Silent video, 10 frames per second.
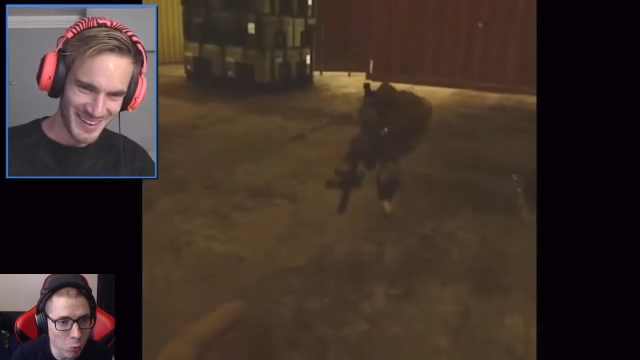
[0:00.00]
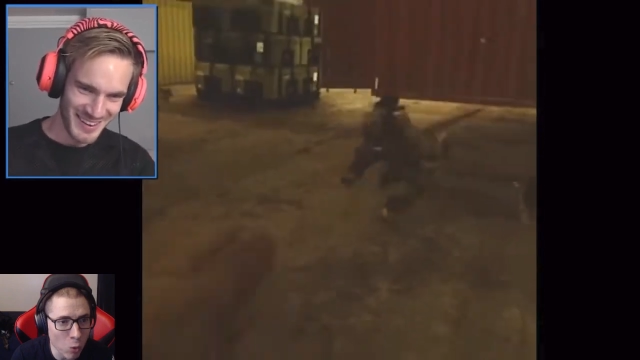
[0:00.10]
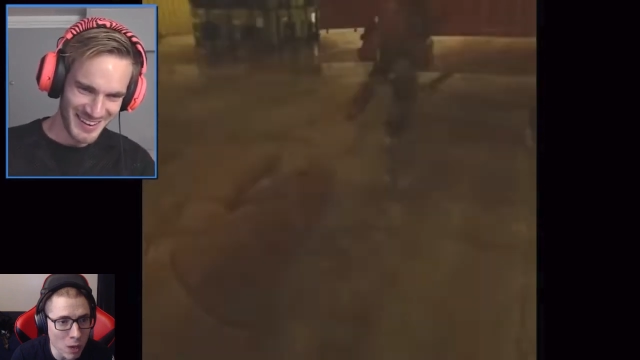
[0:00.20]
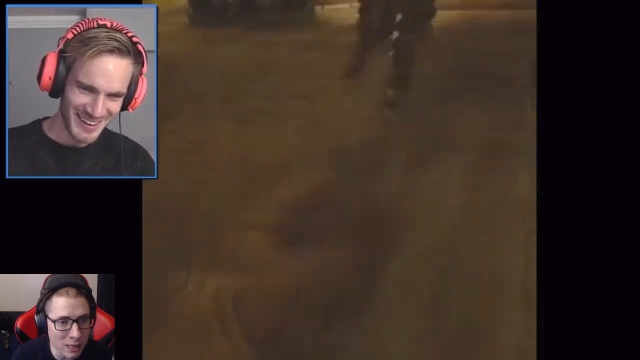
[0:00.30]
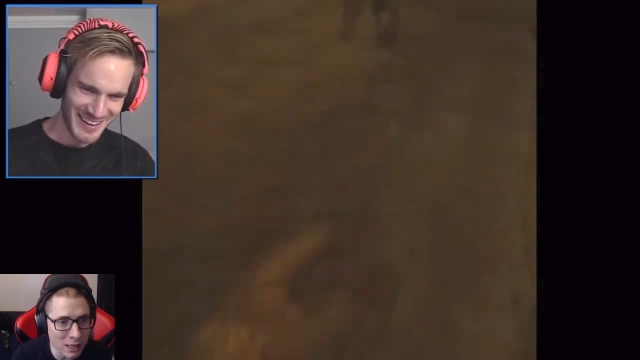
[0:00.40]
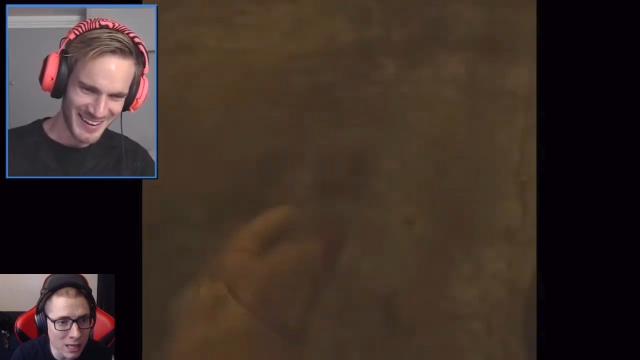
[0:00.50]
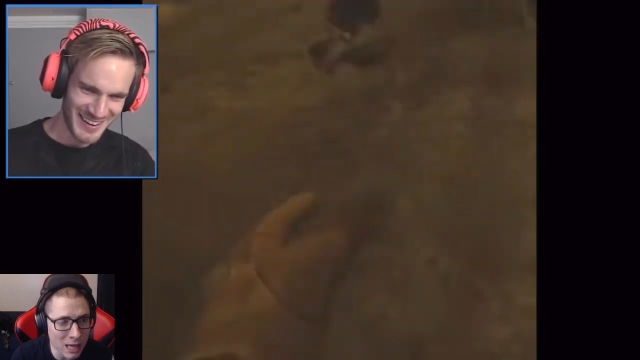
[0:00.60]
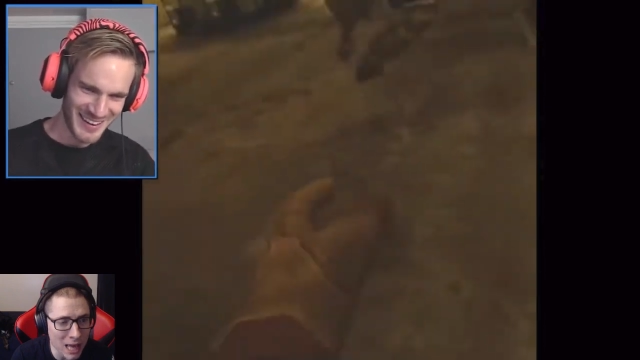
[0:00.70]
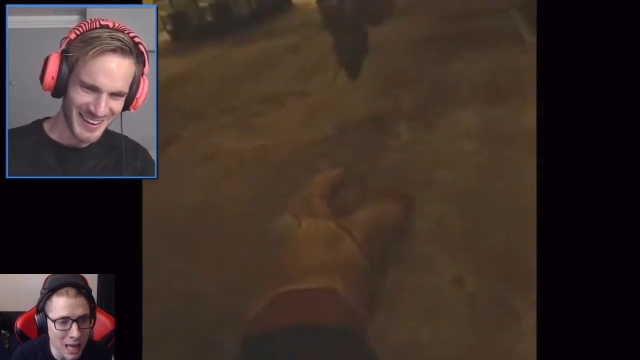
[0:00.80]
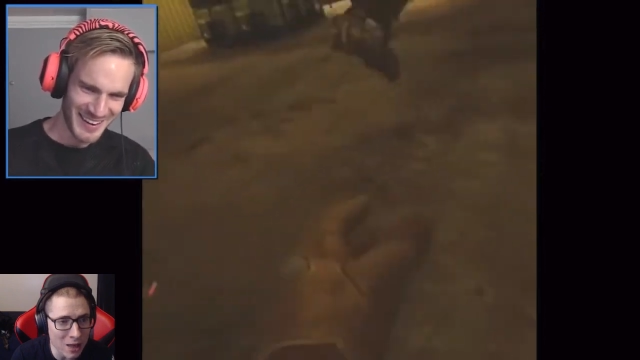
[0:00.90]
Speaker 1: What the
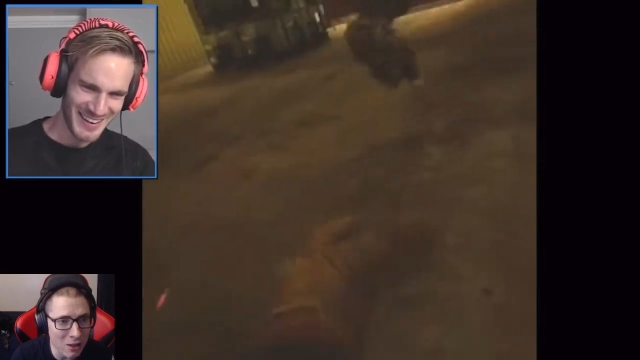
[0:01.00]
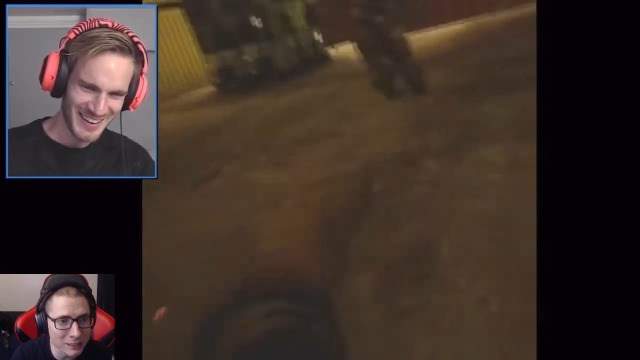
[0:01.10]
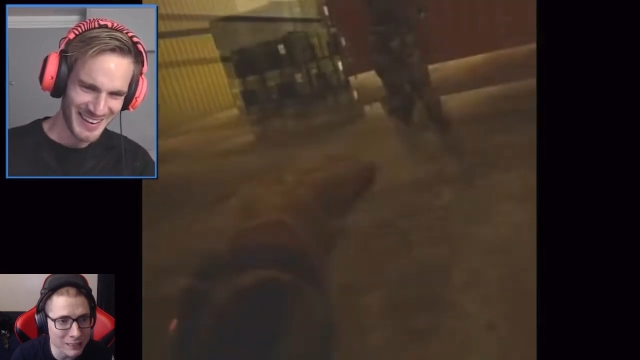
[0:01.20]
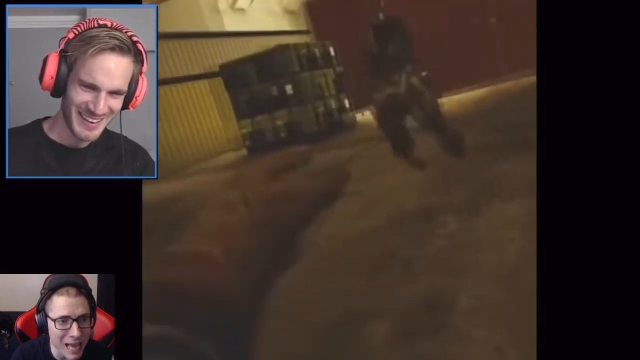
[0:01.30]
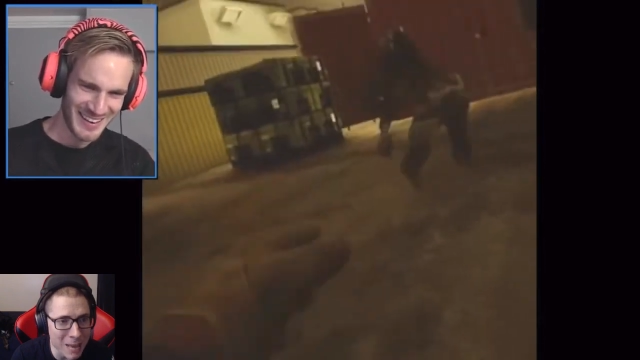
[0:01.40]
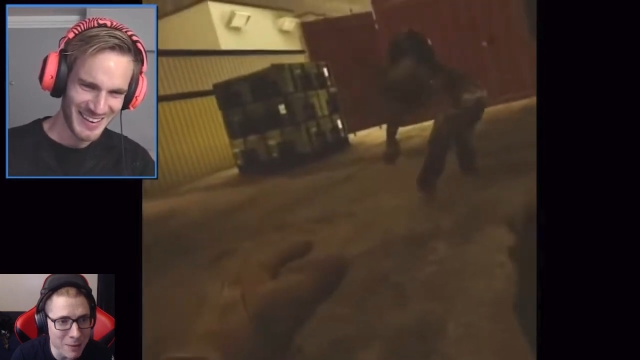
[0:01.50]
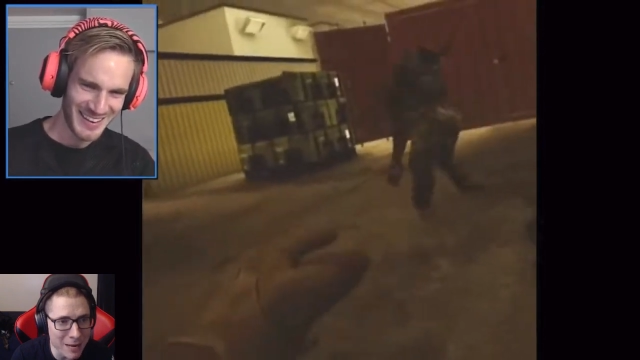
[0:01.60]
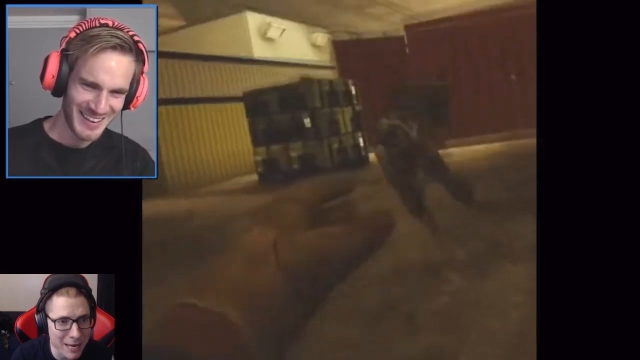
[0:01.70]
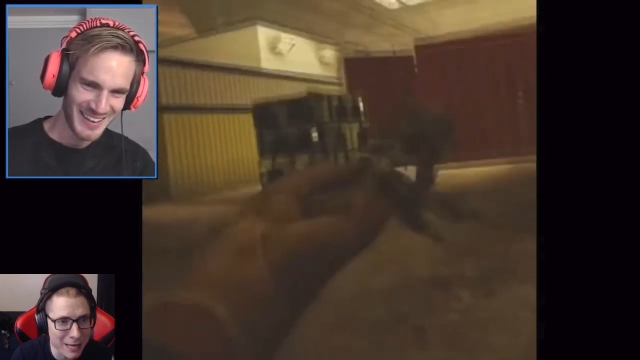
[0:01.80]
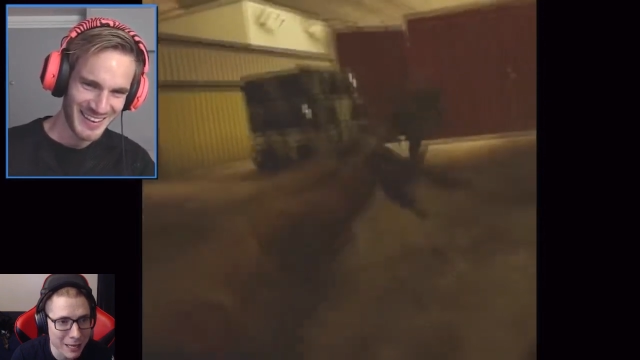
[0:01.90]
hell is
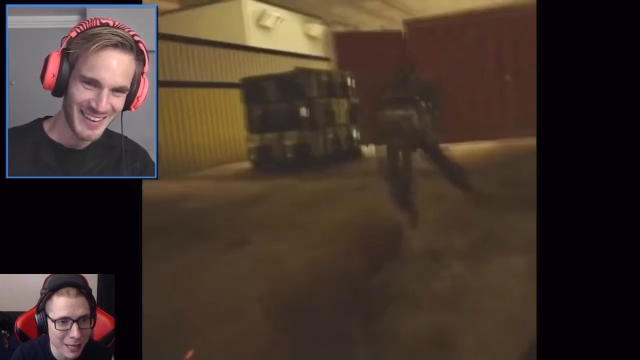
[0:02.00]
happening?